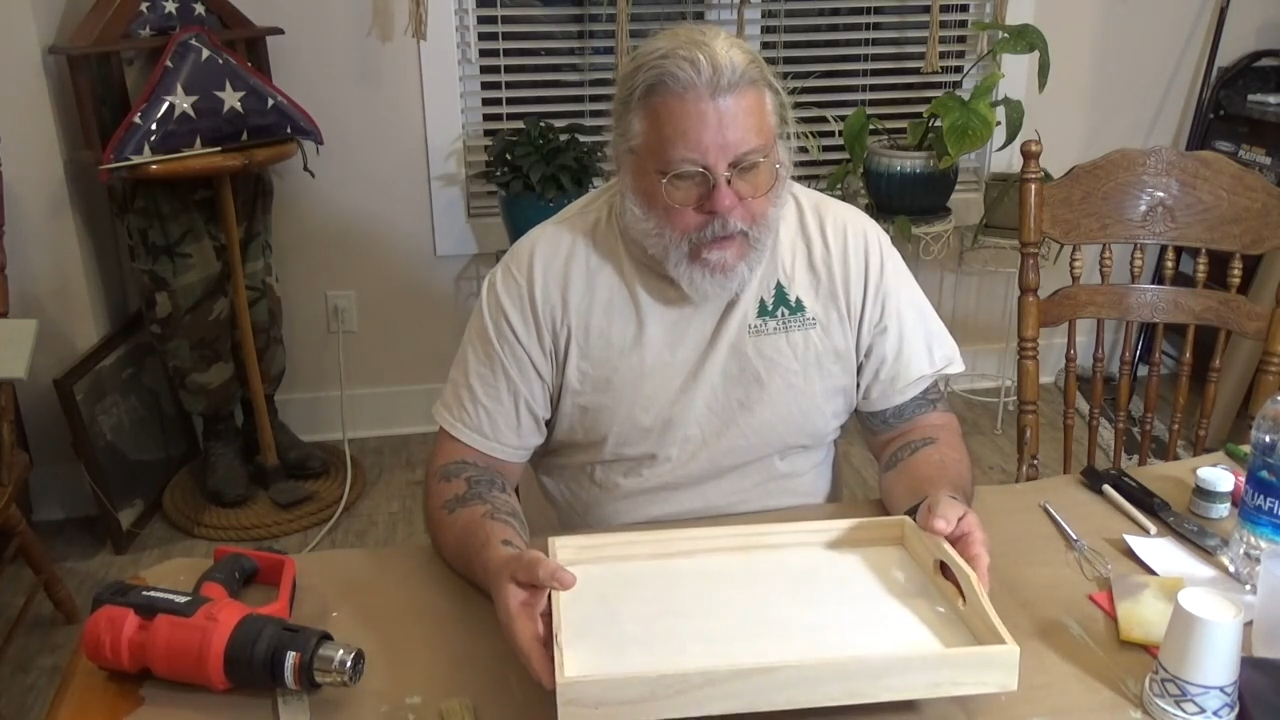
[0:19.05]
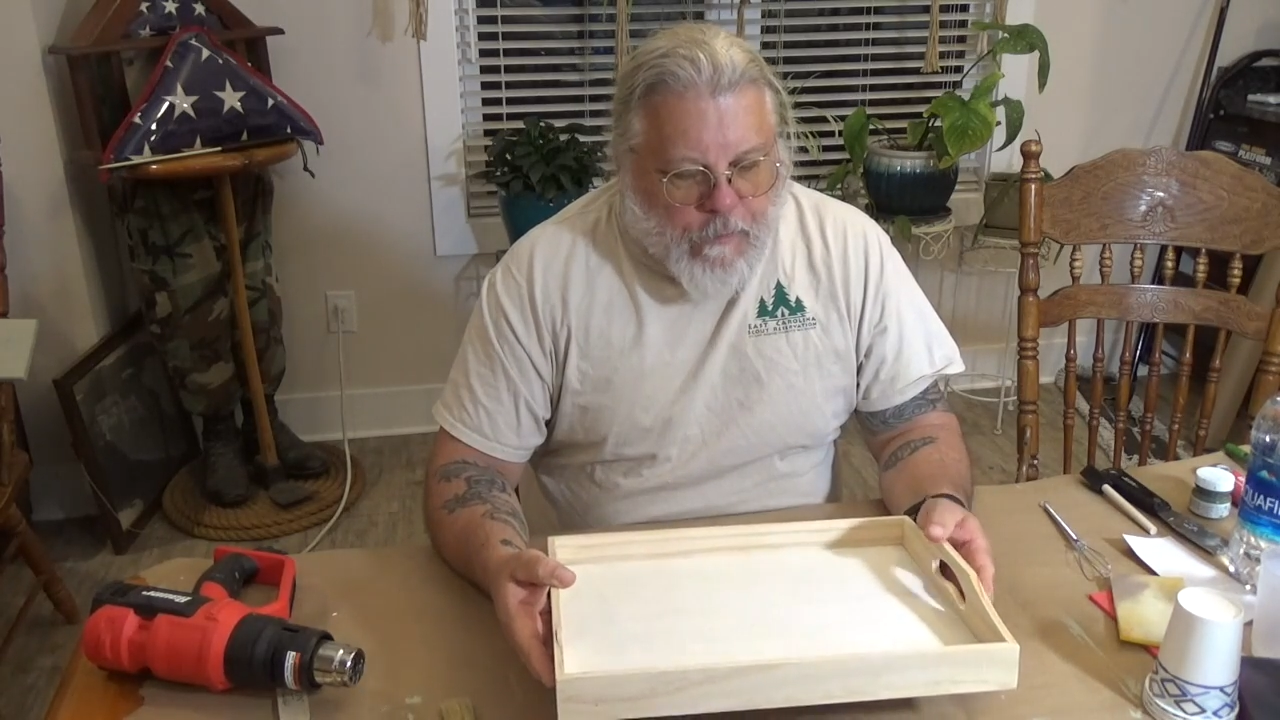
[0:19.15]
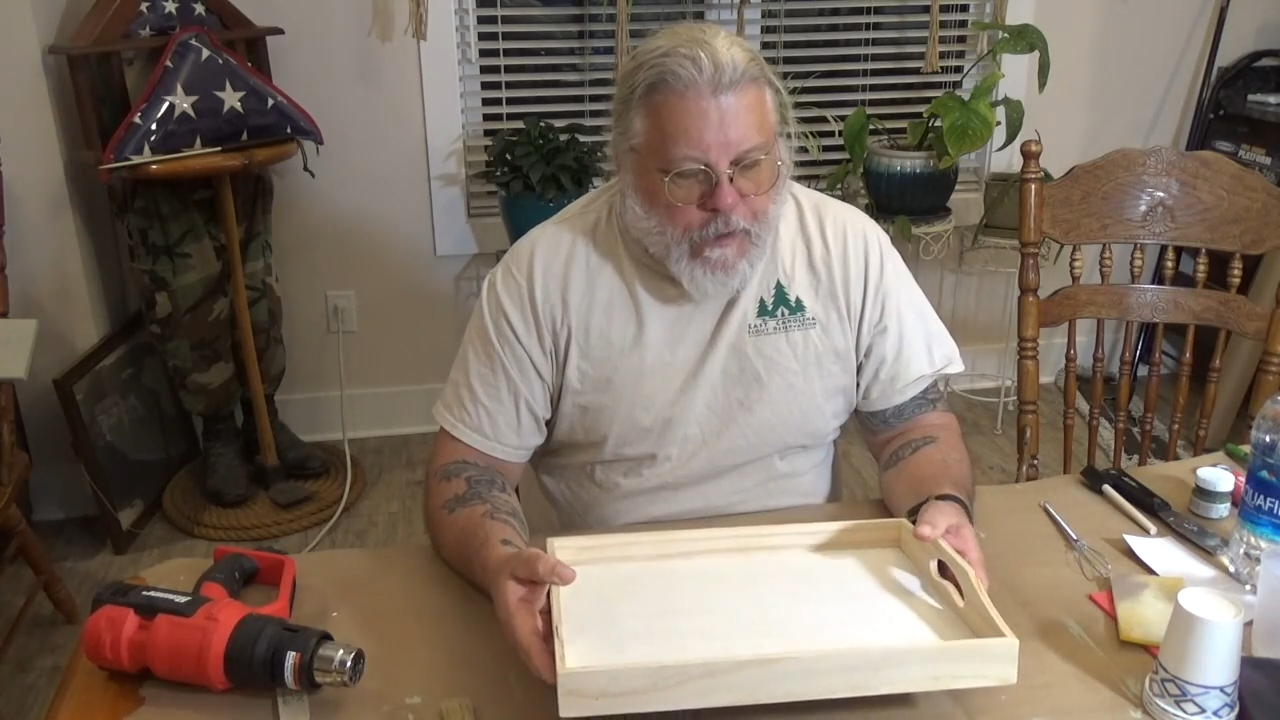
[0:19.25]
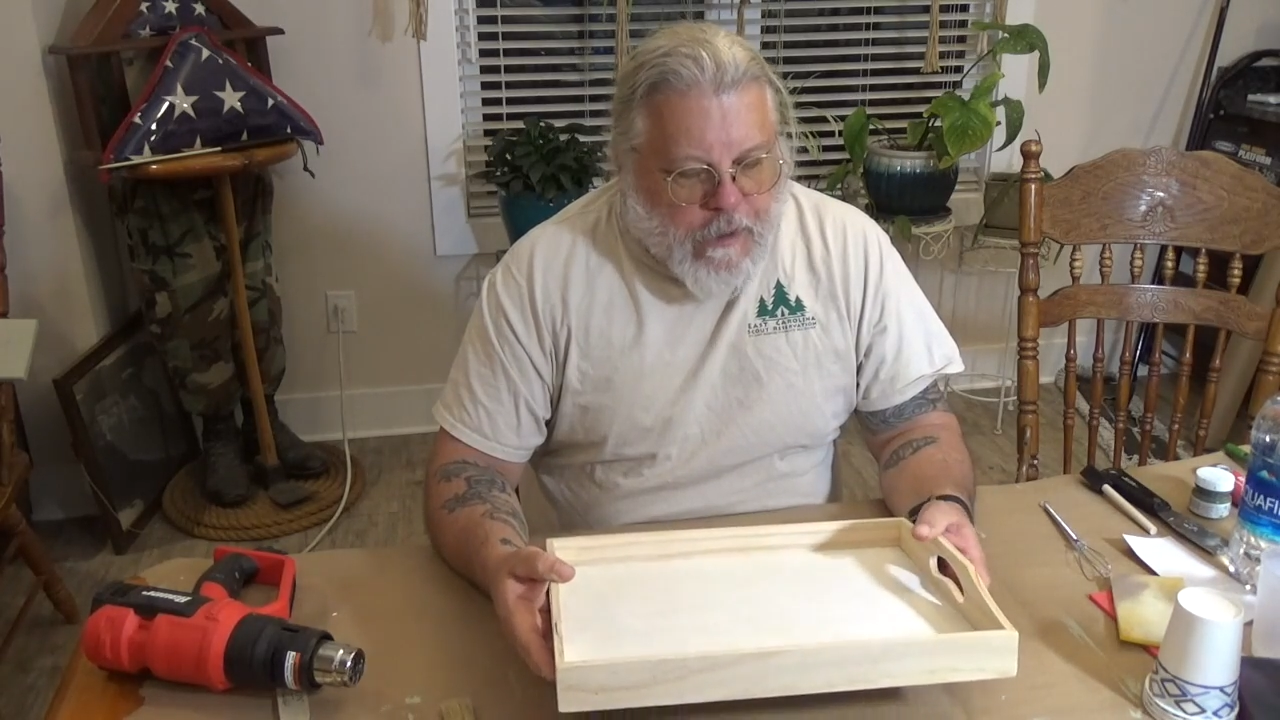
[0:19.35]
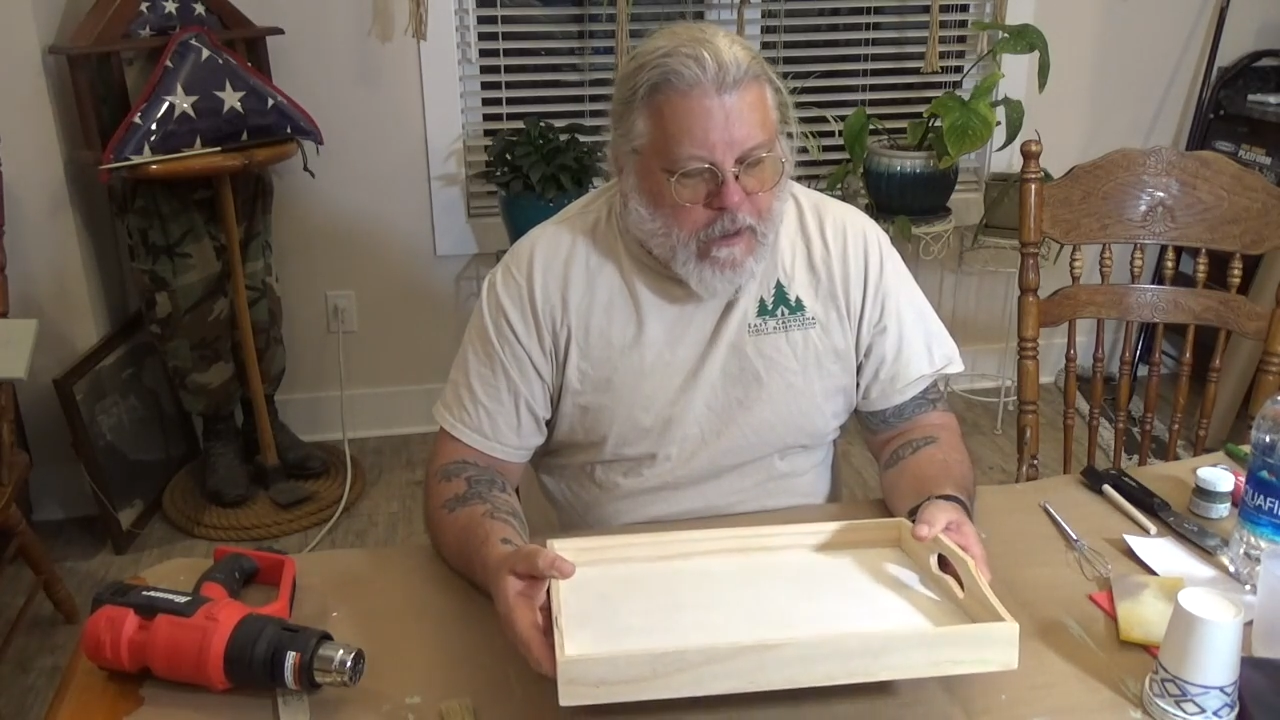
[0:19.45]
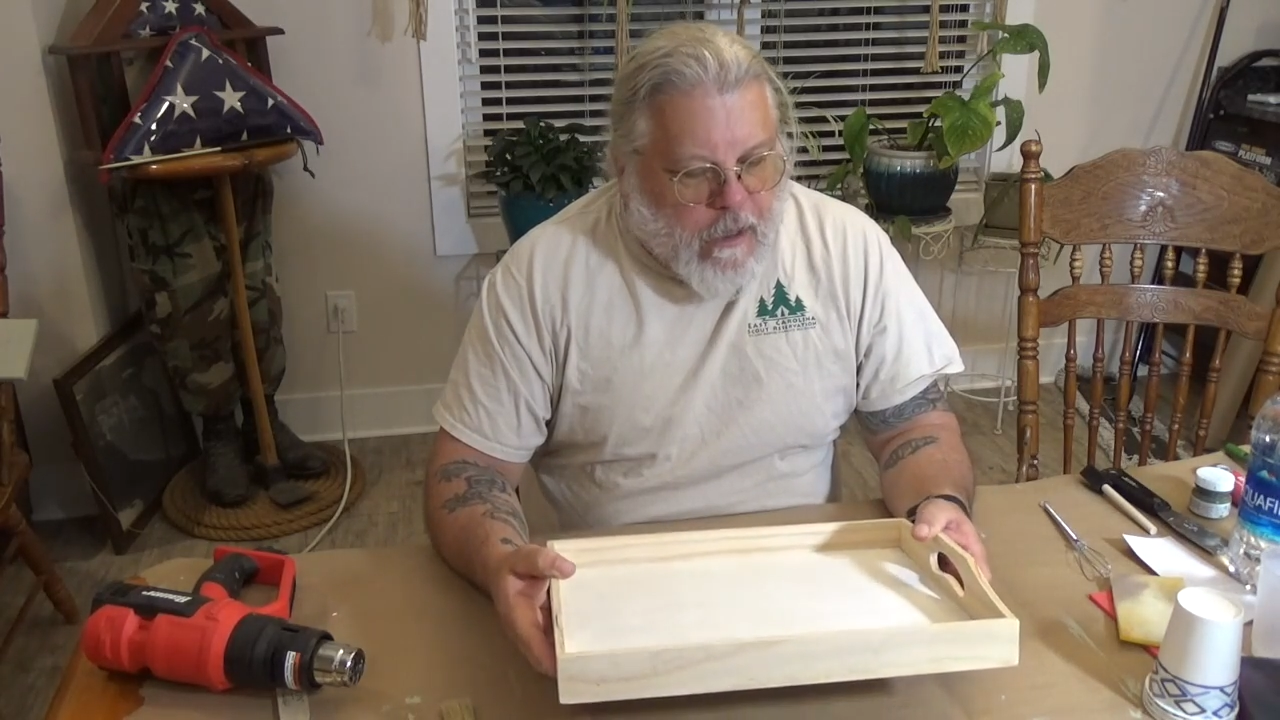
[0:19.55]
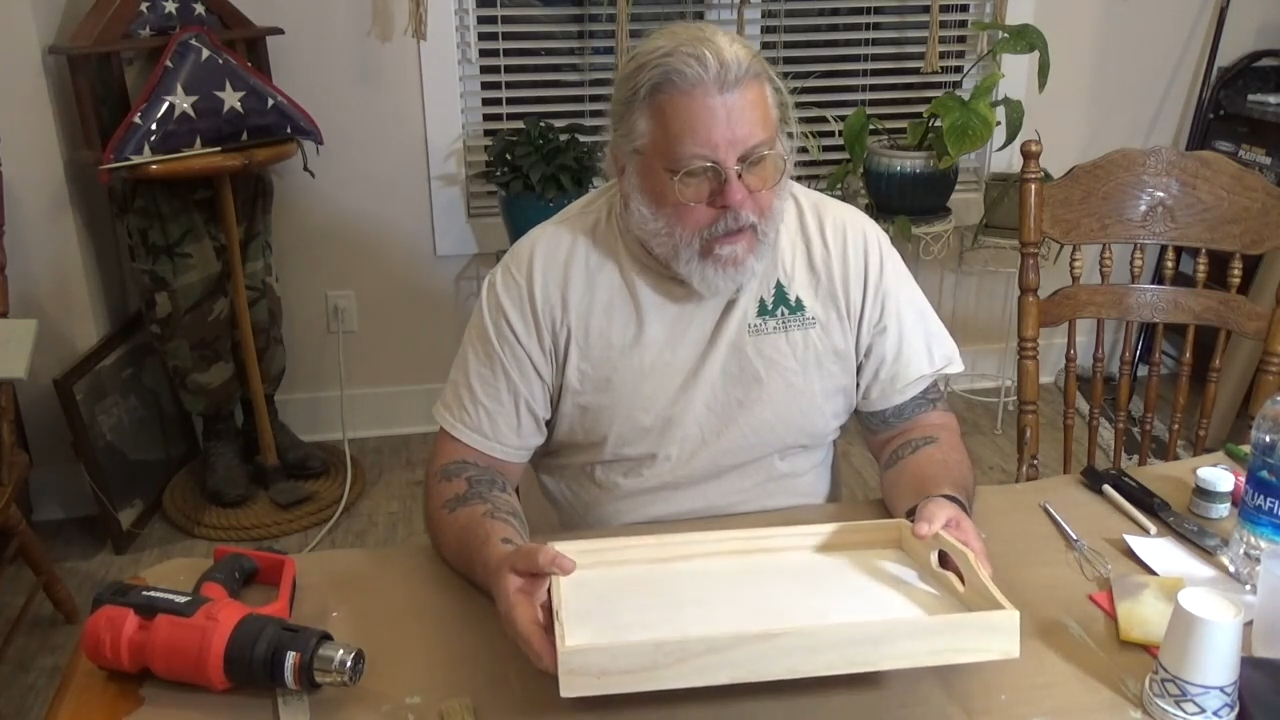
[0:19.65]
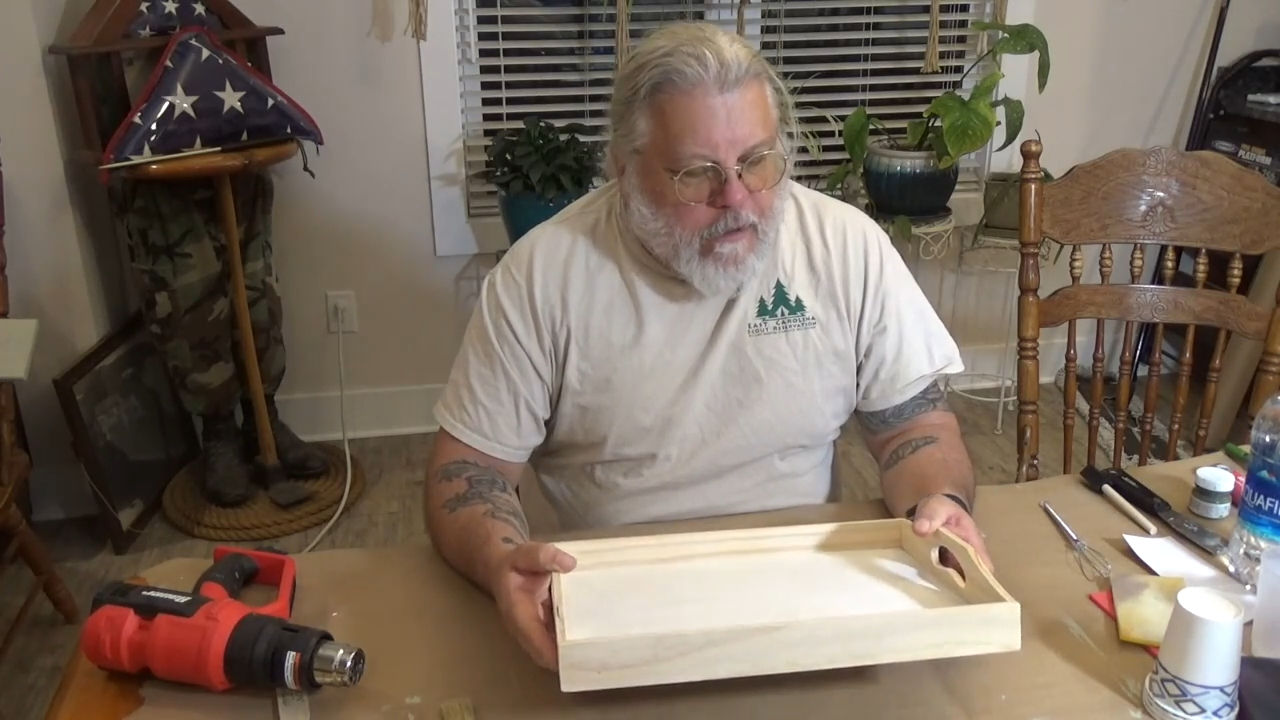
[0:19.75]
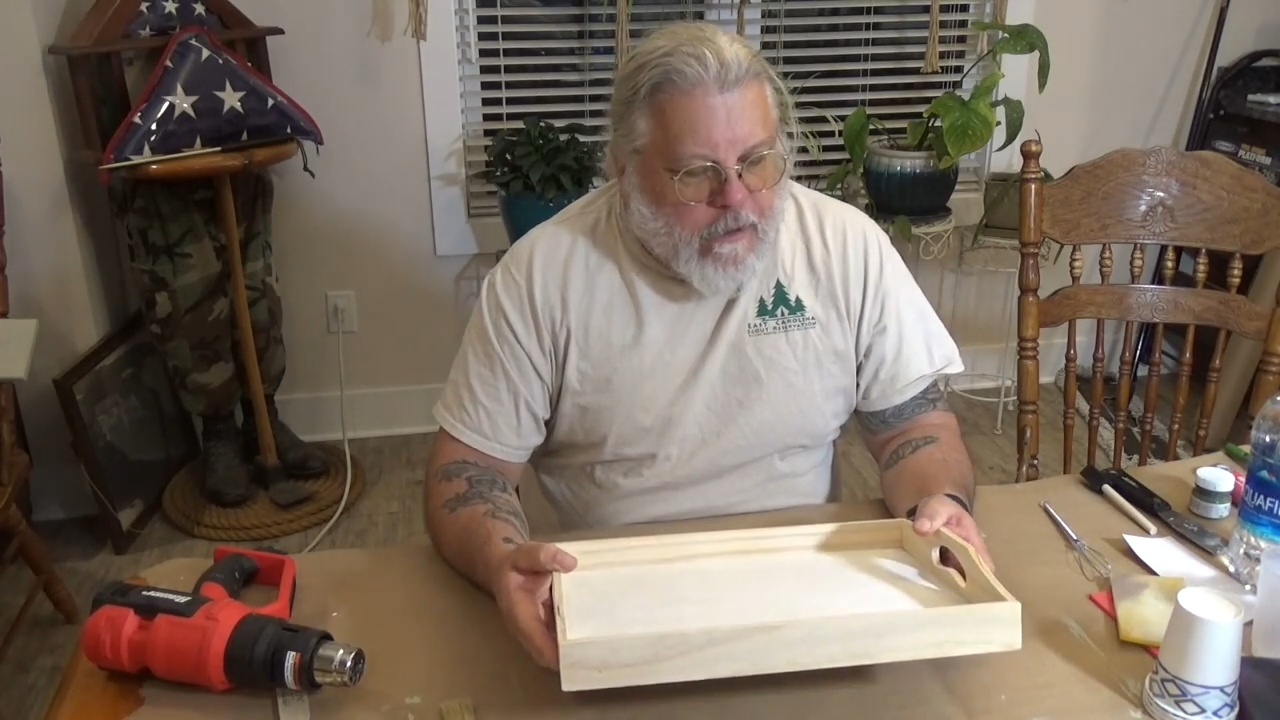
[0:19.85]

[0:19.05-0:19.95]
pretty color,